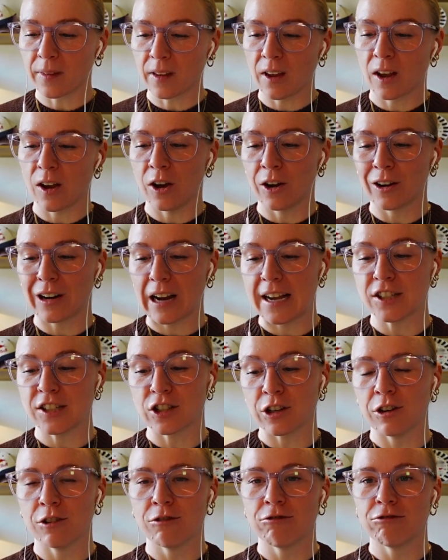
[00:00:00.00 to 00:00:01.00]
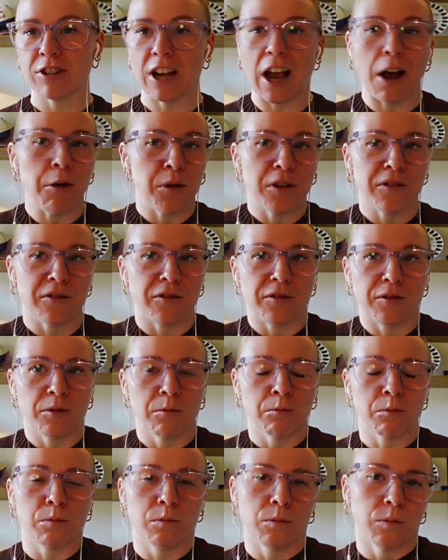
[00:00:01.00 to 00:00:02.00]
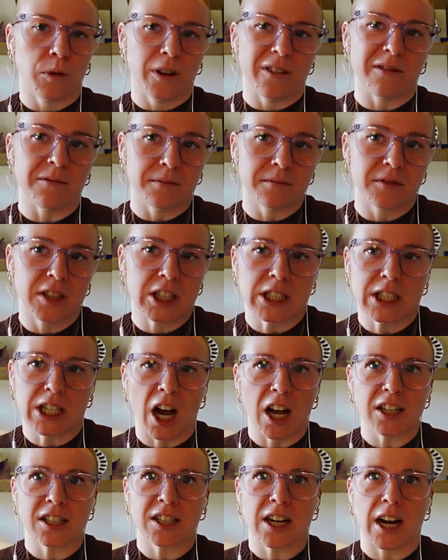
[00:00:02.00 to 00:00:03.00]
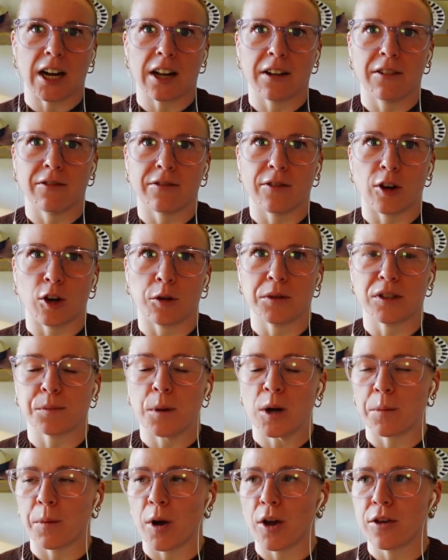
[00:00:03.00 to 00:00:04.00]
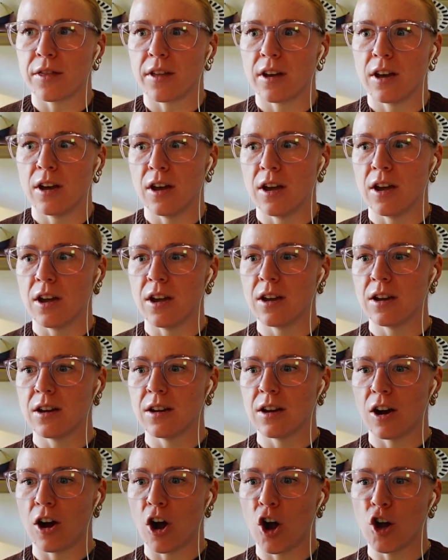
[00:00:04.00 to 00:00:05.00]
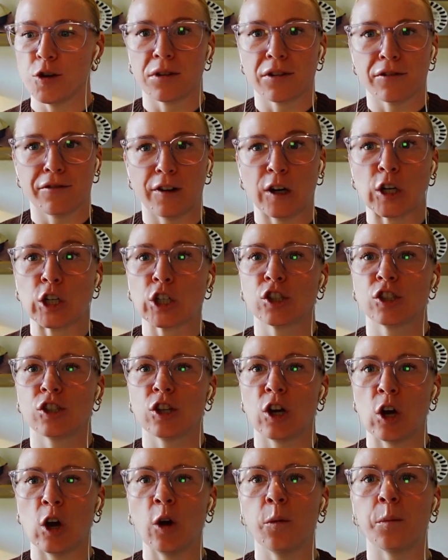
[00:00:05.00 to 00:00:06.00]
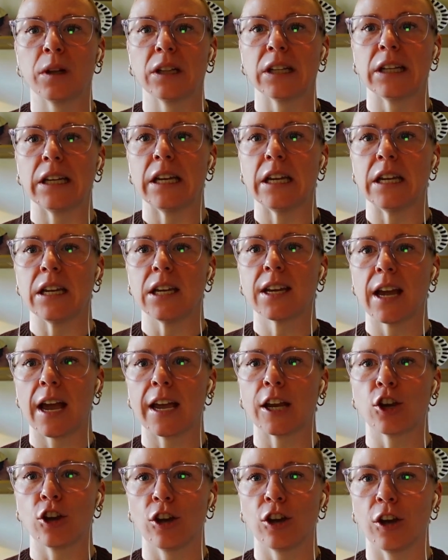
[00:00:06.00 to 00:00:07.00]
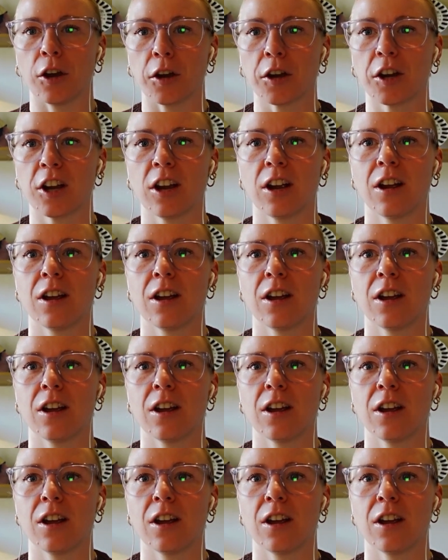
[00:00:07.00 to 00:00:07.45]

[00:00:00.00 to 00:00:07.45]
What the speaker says: Okay, so we've discussed we spoke about how you were the first openly gay cook,